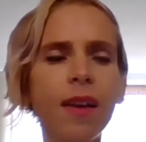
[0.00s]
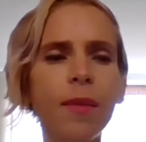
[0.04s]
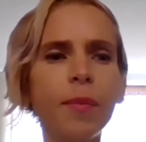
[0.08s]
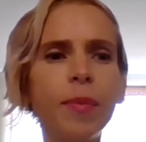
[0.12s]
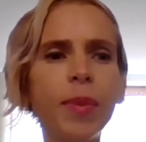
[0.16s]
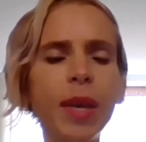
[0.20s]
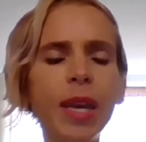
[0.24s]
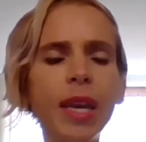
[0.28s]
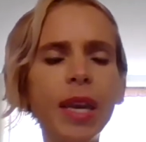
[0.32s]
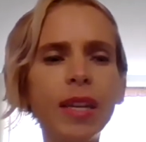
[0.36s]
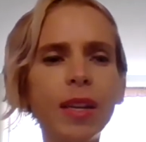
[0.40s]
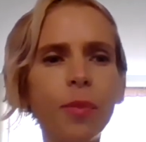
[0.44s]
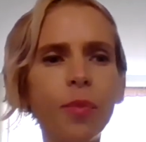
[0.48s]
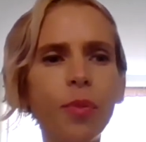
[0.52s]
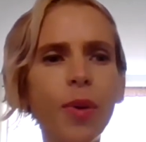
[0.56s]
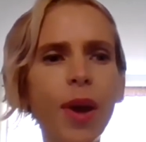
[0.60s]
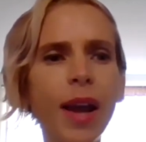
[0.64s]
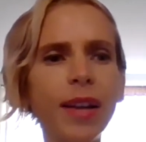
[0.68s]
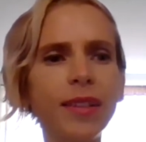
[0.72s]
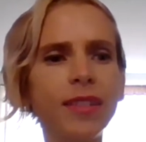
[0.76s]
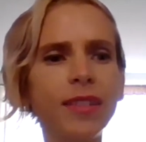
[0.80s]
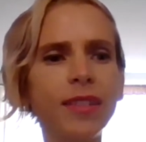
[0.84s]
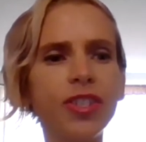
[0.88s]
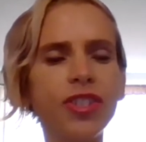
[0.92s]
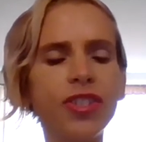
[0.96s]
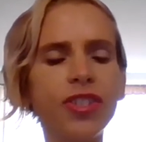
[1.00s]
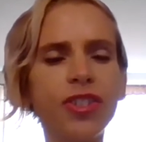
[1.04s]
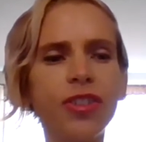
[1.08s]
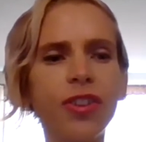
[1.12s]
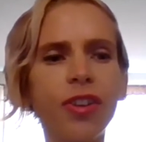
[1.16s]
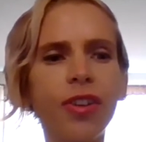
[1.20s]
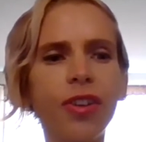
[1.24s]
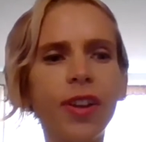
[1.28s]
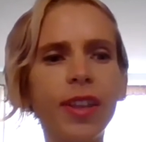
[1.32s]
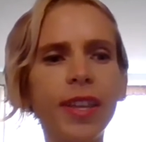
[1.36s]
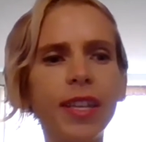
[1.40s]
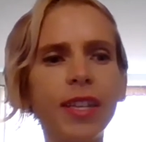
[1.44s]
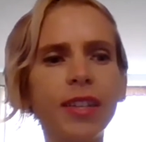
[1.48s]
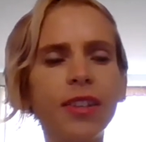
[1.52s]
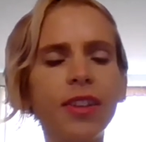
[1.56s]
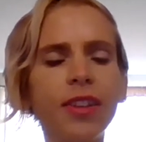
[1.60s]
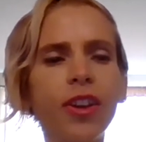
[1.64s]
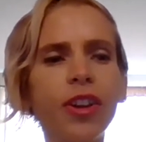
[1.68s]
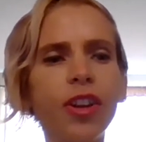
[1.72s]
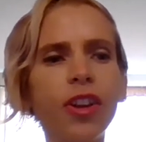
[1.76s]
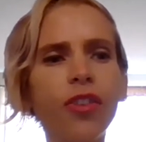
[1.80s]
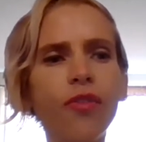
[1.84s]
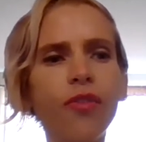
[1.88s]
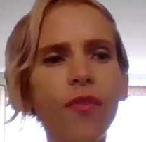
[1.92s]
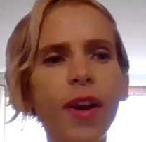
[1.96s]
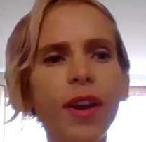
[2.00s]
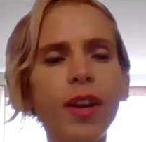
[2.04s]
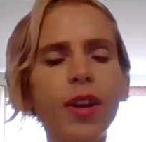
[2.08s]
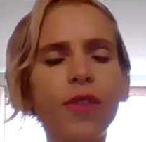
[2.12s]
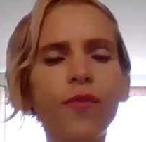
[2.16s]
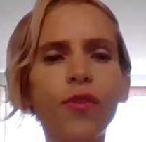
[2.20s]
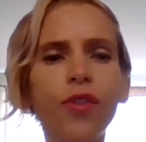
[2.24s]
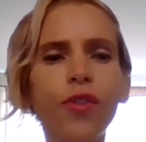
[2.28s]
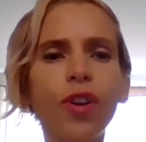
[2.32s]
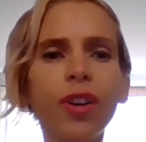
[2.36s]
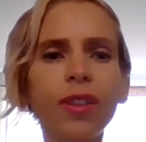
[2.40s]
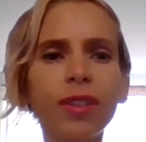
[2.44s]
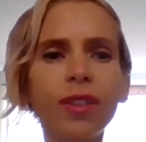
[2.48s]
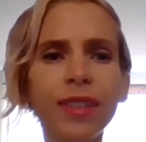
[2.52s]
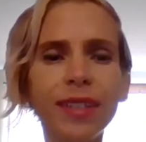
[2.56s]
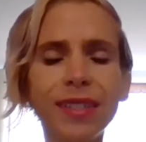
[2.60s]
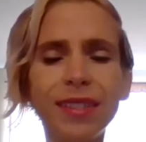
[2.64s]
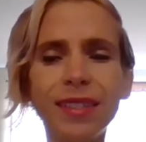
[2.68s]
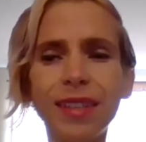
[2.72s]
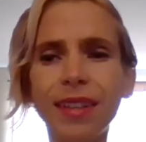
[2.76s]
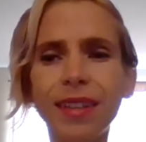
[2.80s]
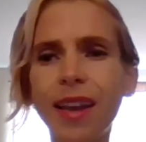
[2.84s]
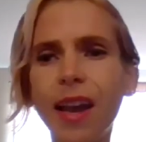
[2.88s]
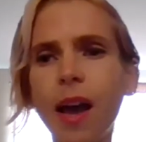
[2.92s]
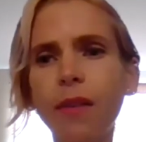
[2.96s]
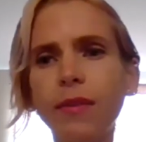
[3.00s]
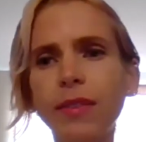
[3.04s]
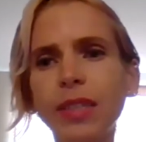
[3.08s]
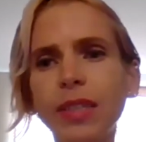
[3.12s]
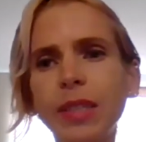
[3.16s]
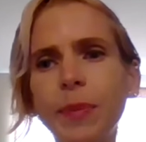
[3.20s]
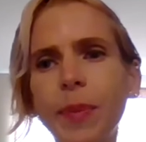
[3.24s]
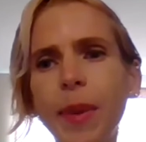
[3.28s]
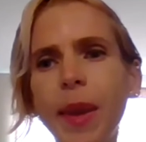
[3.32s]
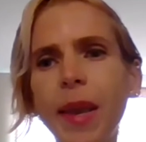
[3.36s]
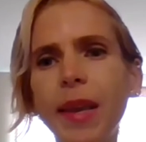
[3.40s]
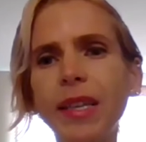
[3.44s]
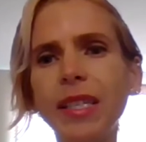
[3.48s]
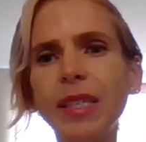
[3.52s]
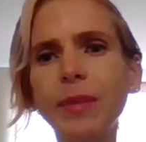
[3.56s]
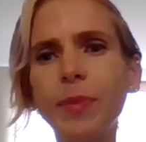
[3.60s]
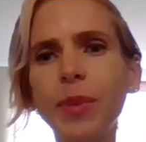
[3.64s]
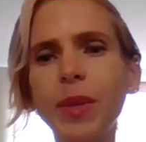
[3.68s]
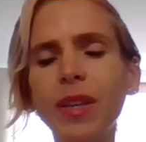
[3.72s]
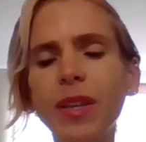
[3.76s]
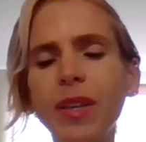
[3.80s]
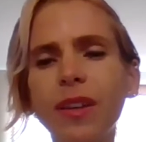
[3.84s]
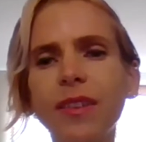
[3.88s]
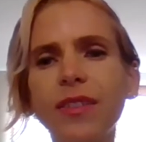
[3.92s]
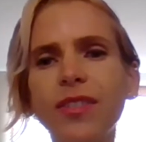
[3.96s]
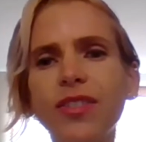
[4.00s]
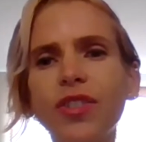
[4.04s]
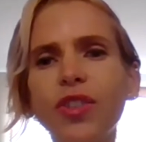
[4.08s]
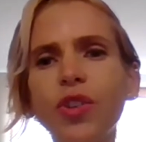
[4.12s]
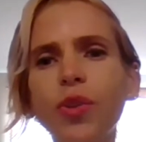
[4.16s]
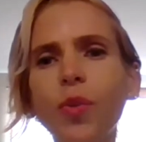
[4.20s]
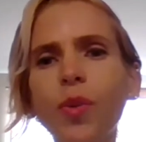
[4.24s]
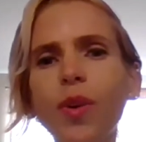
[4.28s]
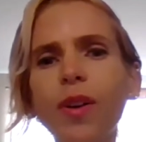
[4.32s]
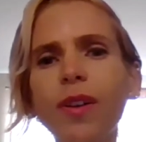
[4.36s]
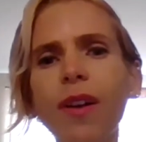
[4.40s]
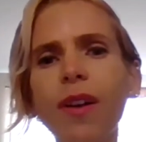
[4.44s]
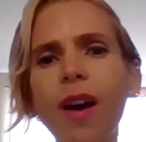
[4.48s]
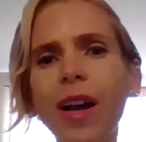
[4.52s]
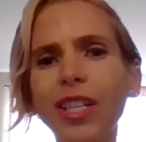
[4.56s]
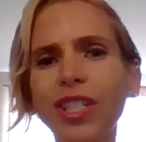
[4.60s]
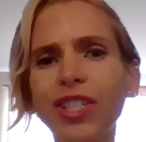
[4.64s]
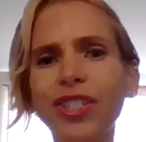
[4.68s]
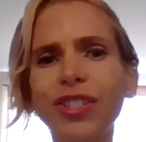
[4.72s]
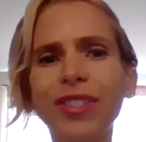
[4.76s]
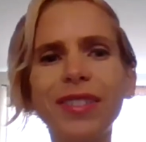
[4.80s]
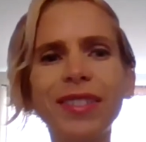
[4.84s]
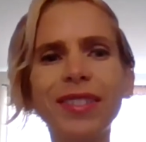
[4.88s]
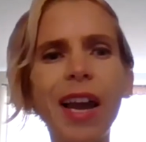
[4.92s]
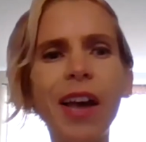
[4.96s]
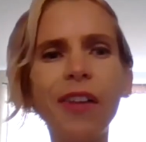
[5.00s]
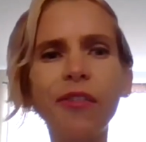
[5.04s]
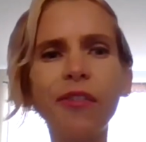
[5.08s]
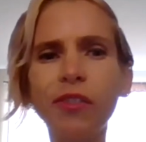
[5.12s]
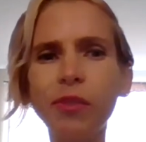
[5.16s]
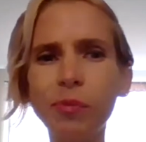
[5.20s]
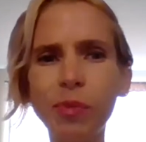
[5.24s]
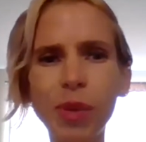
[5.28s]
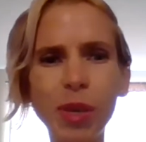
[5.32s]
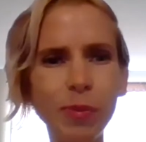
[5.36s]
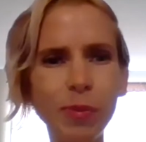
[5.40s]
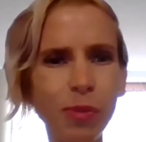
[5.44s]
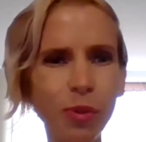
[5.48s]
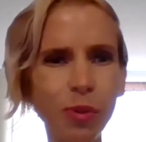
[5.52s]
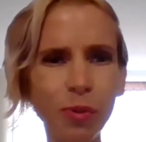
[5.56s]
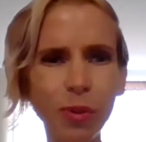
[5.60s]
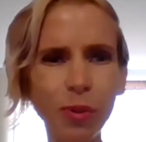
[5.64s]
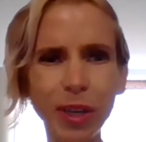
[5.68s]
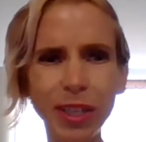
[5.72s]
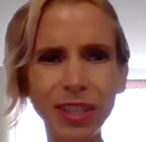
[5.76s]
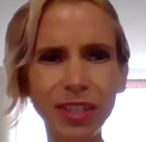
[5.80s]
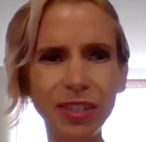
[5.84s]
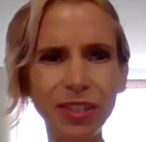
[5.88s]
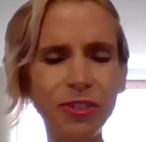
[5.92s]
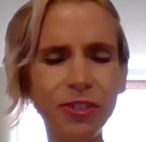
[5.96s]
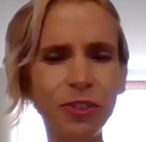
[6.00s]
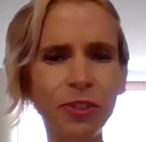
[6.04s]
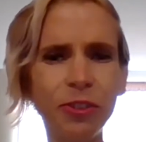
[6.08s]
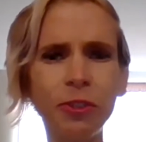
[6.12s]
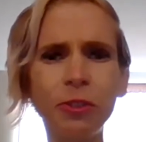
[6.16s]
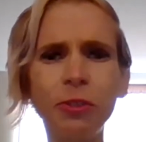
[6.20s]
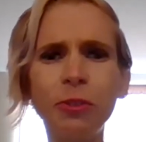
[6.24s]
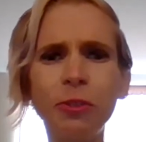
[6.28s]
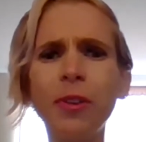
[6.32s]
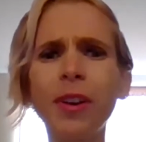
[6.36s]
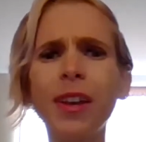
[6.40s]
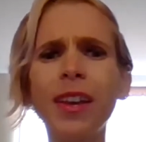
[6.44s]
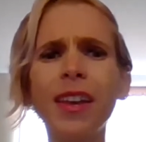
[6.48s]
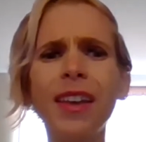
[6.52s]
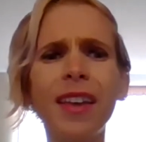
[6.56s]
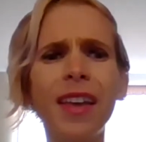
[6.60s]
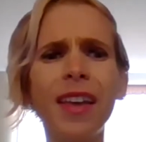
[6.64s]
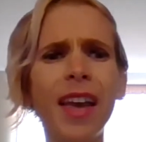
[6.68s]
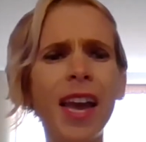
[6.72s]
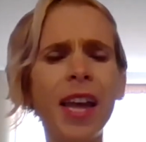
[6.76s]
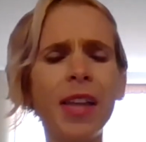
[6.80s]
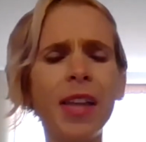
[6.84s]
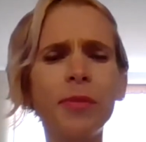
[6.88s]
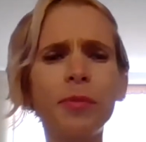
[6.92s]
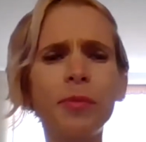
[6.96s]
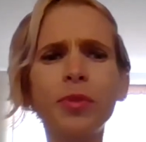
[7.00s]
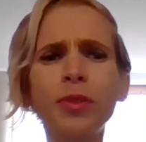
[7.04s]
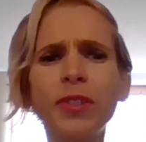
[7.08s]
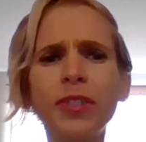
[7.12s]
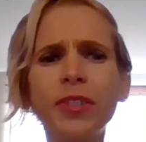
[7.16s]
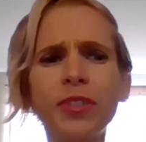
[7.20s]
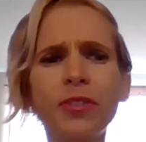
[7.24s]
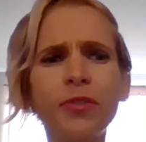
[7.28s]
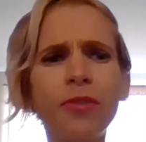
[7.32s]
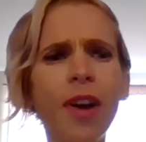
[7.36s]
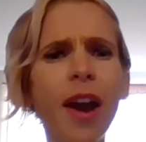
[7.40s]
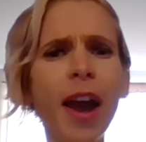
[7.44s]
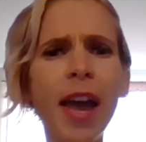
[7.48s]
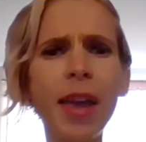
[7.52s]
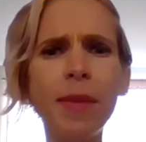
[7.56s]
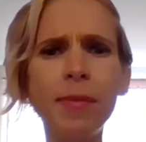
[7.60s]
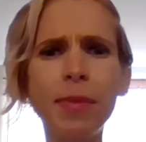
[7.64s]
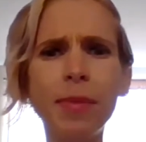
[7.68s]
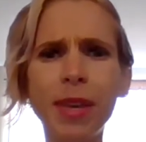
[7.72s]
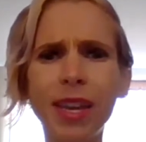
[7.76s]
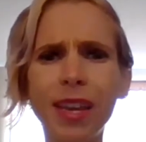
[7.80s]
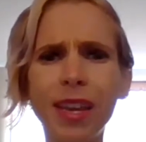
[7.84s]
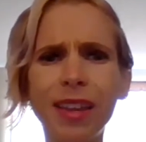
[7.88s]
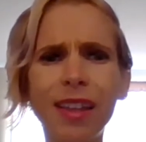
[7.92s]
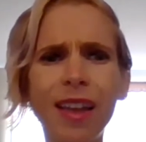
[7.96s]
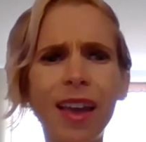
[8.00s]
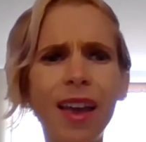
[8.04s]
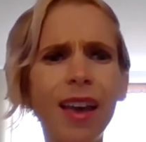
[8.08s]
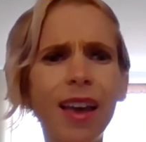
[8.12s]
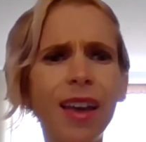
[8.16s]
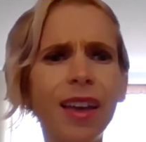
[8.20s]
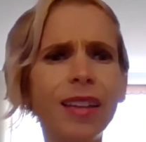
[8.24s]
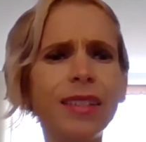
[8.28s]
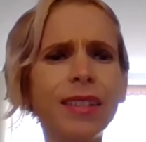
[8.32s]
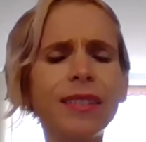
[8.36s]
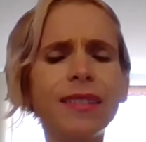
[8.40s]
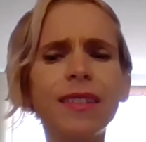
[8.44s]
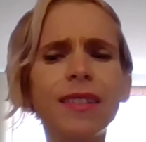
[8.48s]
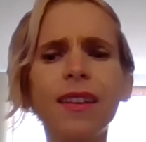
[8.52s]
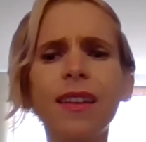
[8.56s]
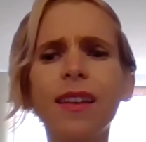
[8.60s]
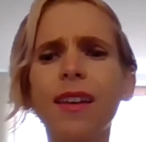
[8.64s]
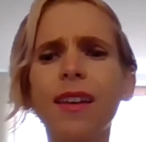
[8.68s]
being a practitioner in an integrative or holistic health space, because you are not just telling people what to do and prescribing and,